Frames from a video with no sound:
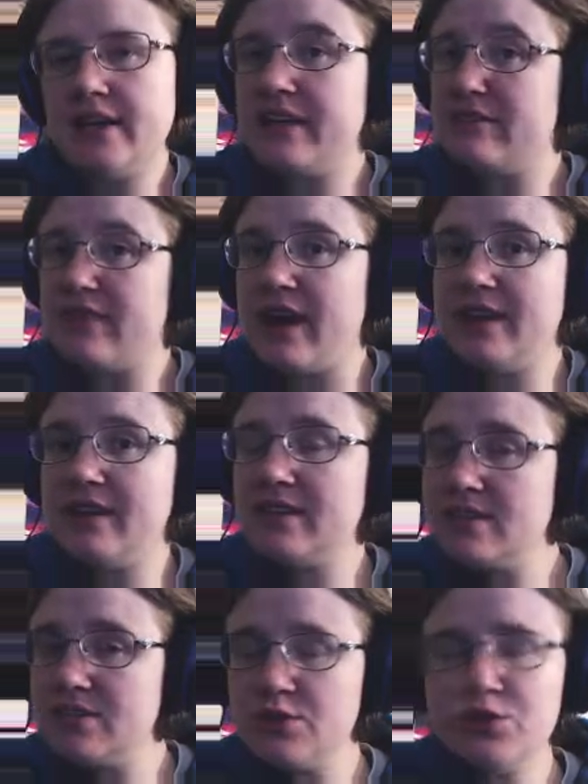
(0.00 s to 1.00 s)
invited
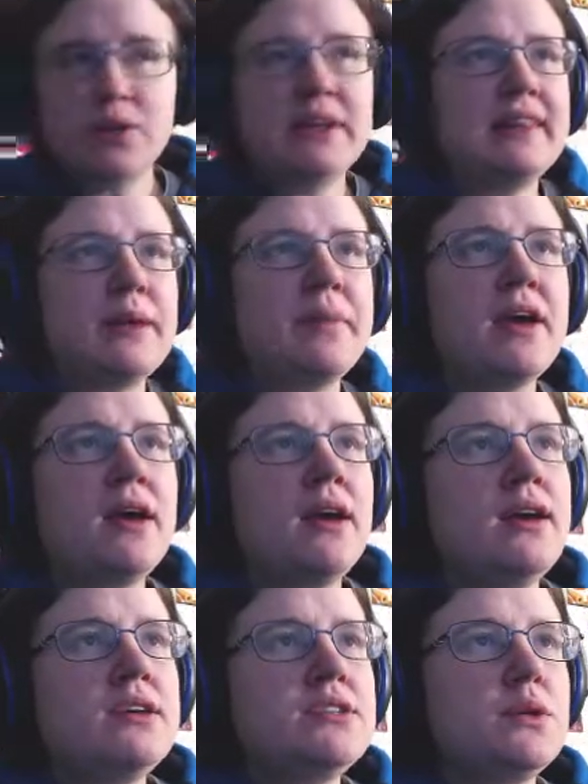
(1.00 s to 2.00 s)
us to join them.
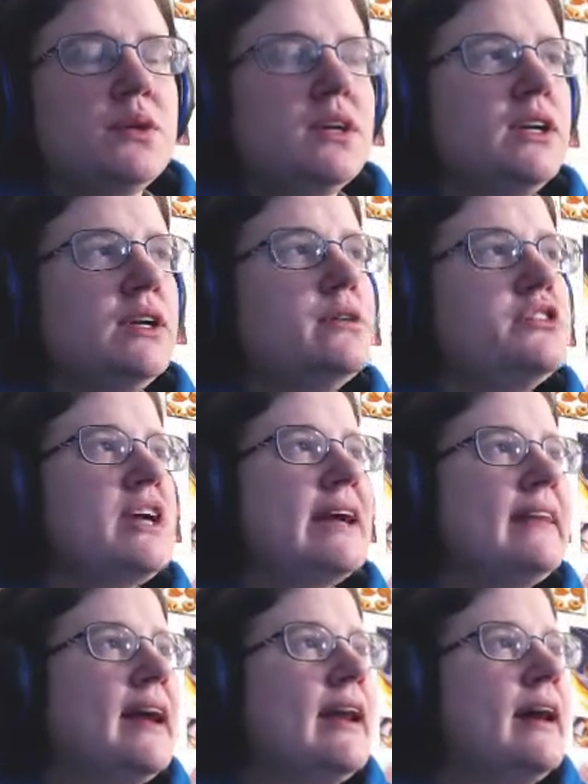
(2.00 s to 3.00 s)
So we're going to go check
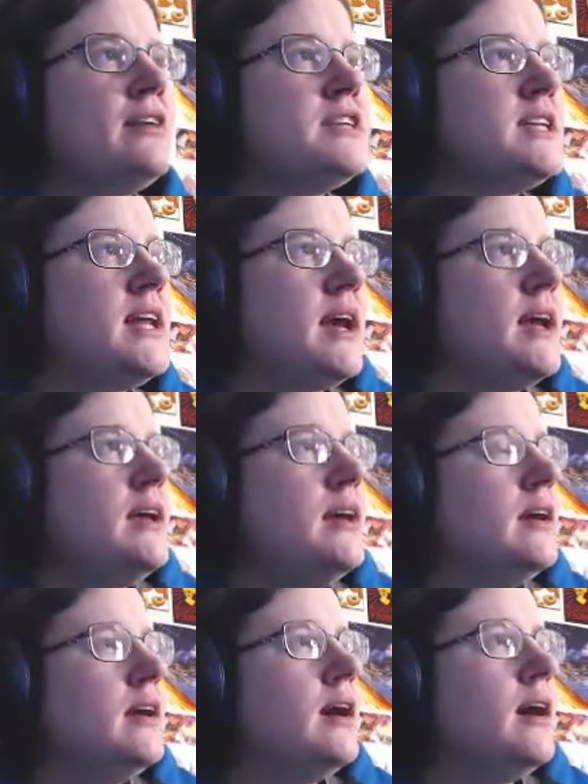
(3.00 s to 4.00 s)
that out today.
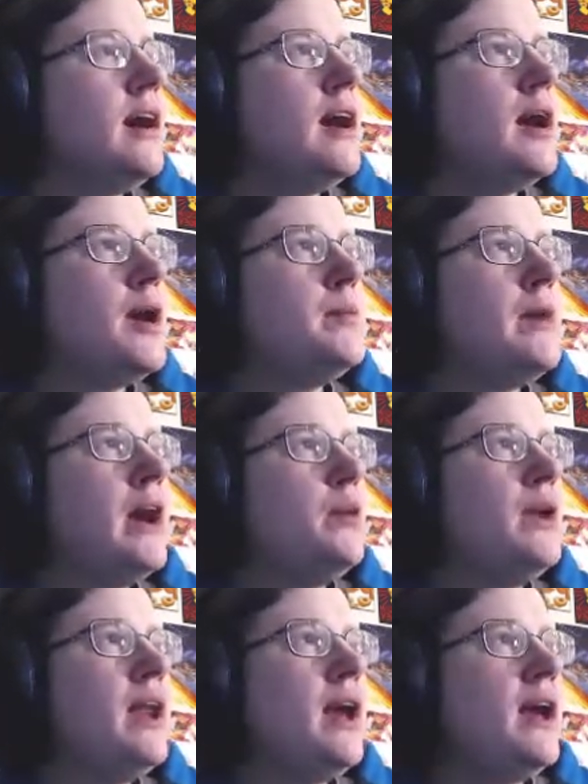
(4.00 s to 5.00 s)
Um, I
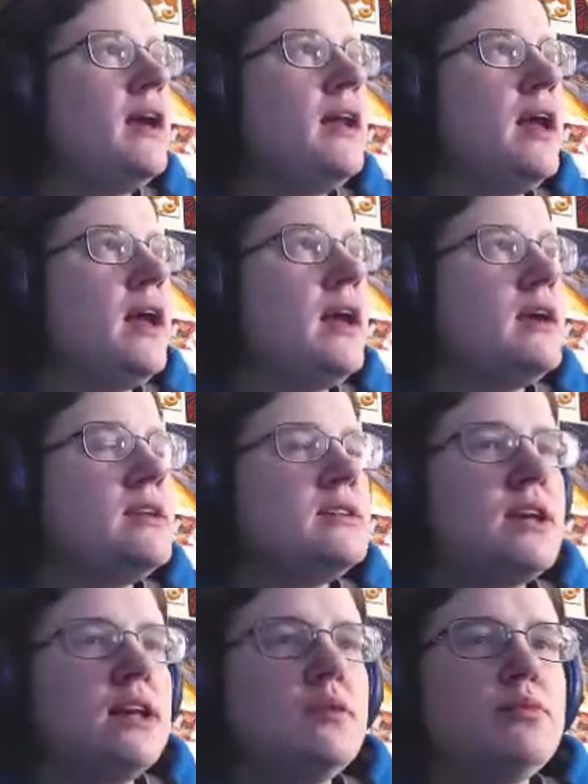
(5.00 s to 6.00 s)
went ahead and
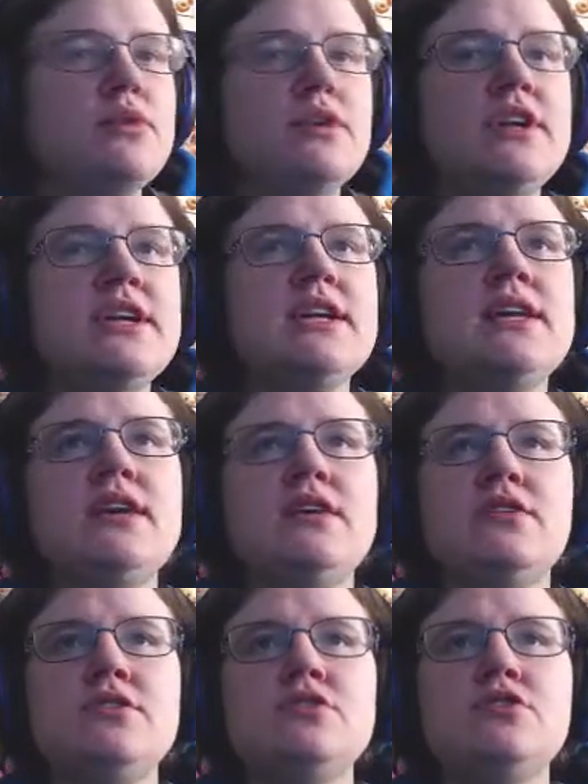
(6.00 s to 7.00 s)
teleported
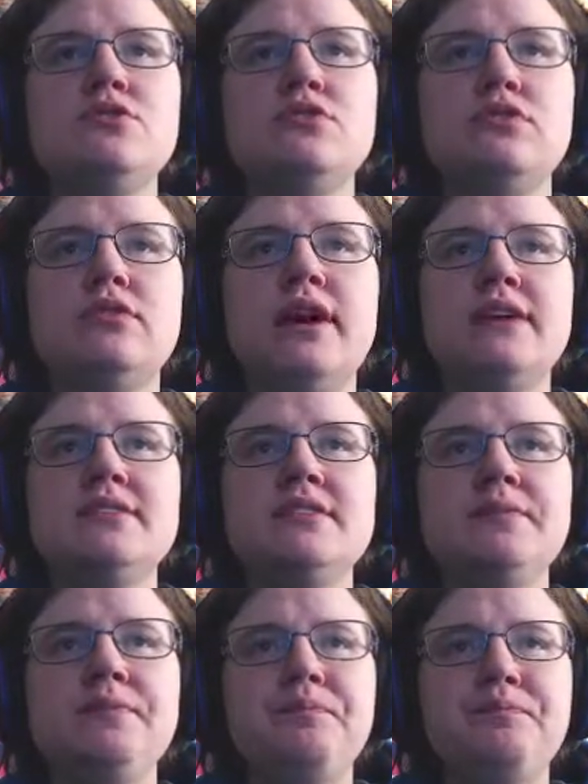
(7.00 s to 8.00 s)
here to
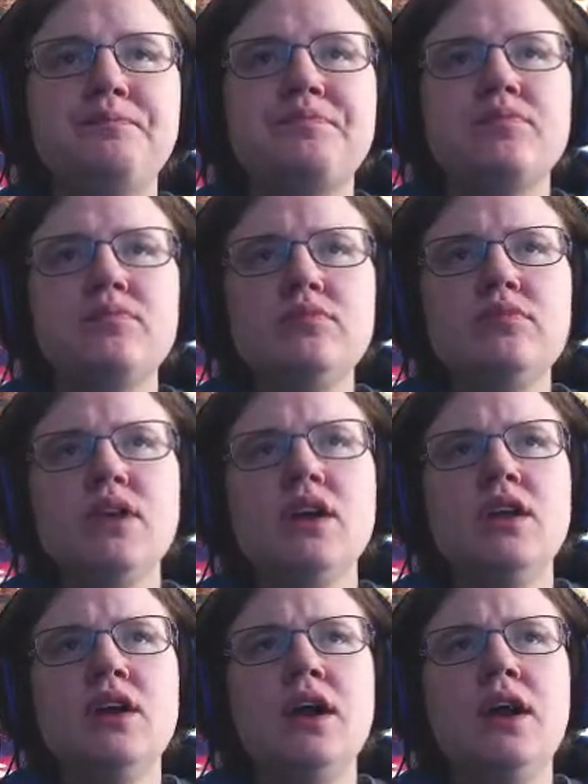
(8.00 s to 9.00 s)
Horizon
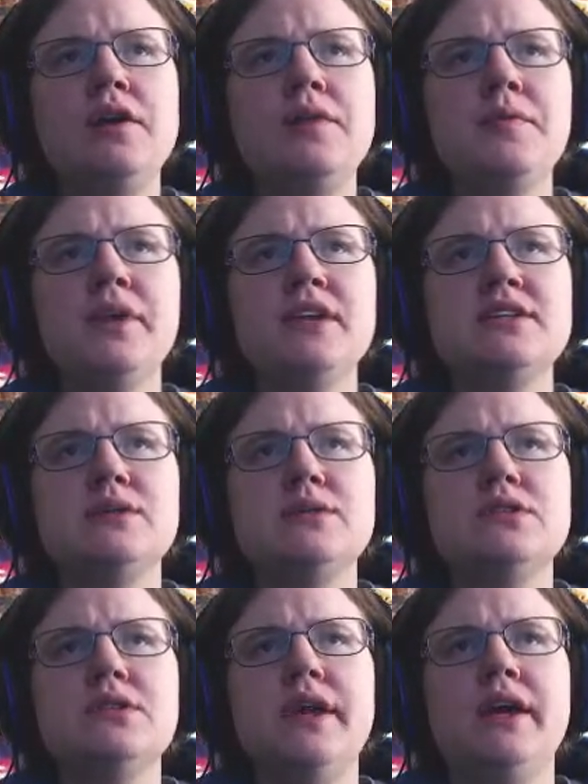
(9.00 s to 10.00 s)
um, because I was
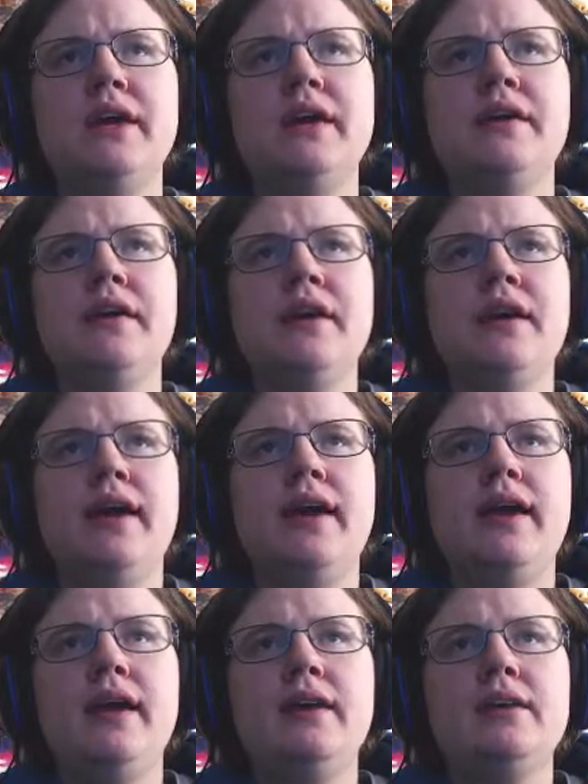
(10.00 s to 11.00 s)
looking
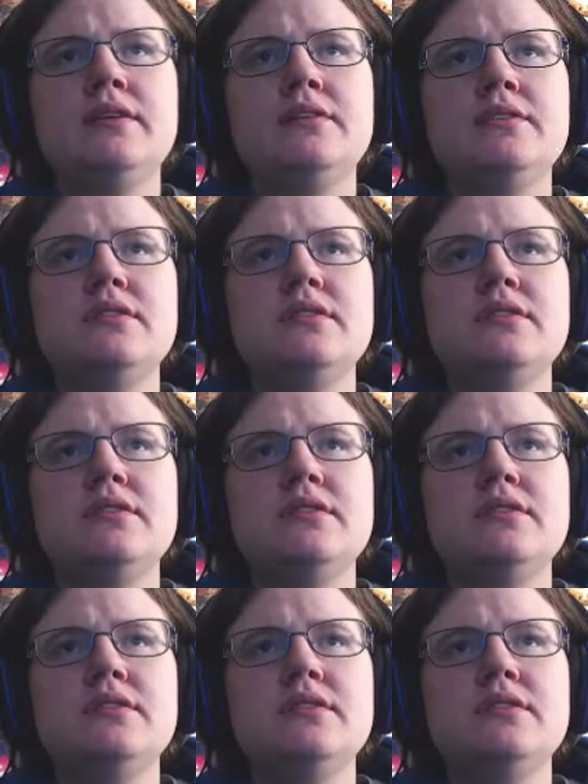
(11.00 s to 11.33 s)
and